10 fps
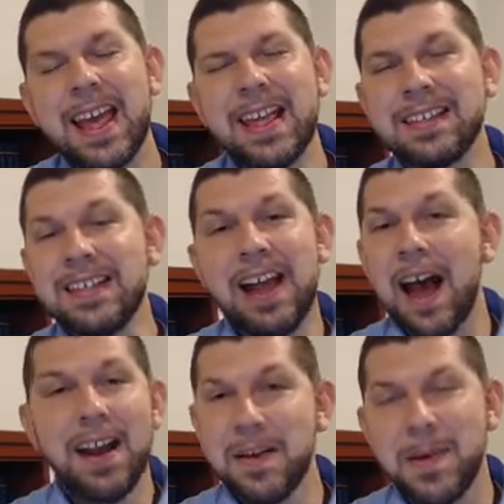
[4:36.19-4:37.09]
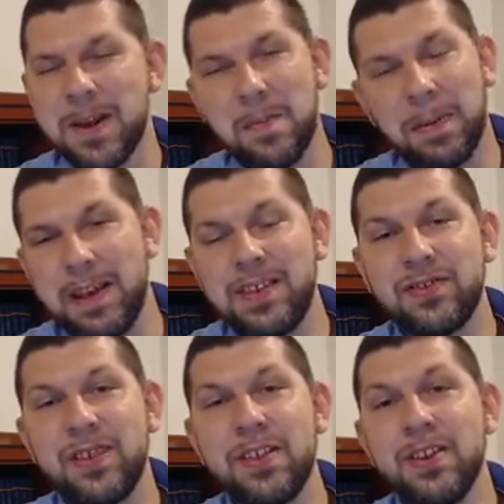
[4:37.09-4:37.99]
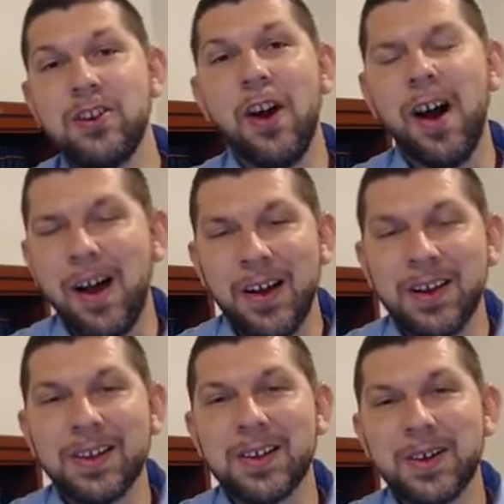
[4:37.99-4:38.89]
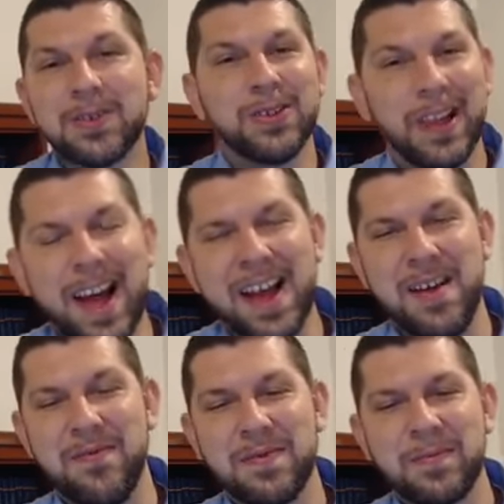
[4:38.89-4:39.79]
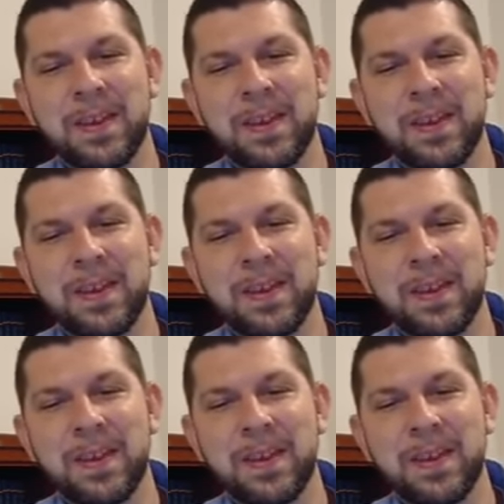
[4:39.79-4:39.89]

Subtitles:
is not in a better place than the dog who's alive.